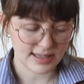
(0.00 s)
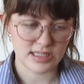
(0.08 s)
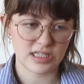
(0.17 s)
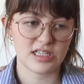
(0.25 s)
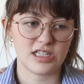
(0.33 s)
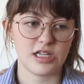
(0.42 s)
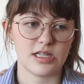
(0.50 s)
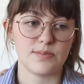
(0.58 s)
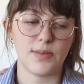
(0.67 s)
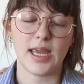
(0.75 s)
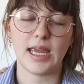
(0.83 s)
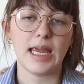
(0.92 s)
it's just
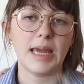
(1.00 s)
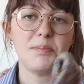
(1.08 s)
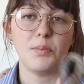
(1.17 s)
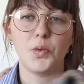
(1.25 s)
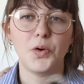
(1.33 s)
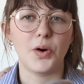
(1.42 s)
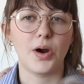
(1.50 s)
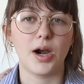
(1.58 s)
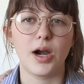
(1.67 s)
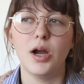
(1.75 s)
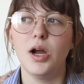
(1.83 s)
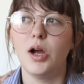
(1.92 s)
making it
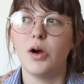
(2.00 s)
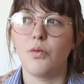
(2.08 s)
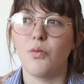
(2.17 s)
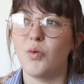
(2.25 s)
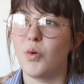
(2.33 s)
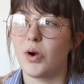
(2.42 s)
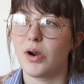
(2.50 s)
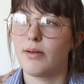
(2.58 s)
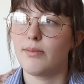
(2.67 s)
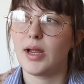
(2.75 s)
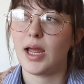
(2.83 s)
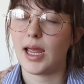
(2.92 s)
more
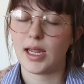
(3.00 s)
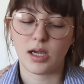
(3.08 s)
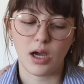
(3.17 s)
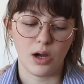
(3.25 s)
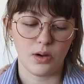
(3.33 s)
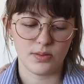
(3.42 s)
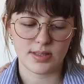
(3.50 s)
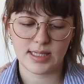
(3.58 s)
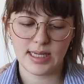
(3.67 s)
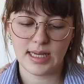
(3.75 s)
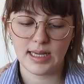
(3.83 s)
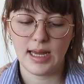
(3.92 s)
warm and
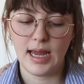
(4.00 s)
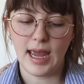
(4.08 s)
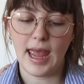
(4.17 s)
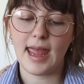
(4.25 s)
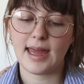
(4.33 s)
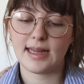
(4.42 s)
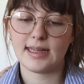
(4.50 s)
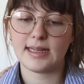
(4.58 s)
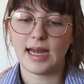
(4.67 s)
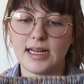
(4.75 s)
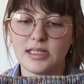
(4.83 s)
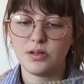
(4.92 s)
cozy. And
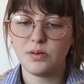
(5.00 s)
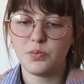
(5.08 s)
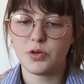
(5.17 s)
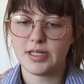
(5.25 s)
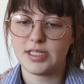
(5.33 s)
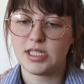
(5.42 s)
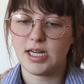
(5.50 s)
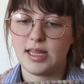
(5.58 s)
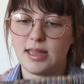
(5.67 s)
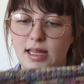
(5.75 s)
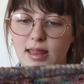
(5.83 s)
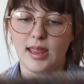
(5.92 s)
I do appreciate
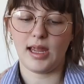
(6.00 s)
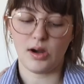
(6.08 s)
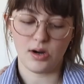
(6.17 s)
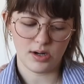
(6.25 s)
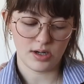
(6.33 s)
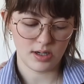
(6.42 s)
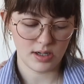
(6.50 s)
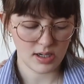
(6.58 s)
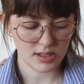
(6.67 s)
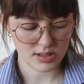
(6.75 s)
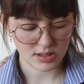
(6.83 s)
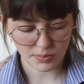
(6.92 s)
that they are
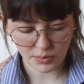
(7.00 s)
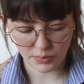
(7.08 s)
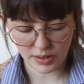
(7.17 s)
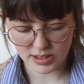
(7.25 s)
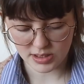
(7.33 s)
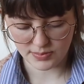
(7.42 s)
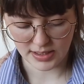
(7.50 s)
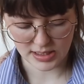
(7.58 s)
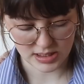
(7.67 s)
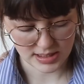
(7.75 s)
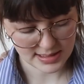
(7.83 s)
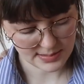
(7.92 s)
super washed because
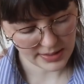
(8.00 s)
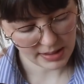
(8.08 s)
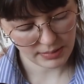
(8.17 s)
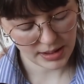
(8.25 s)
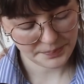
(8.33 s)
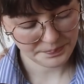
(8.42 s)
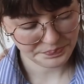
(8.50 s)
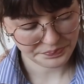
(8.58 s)
she's a baby.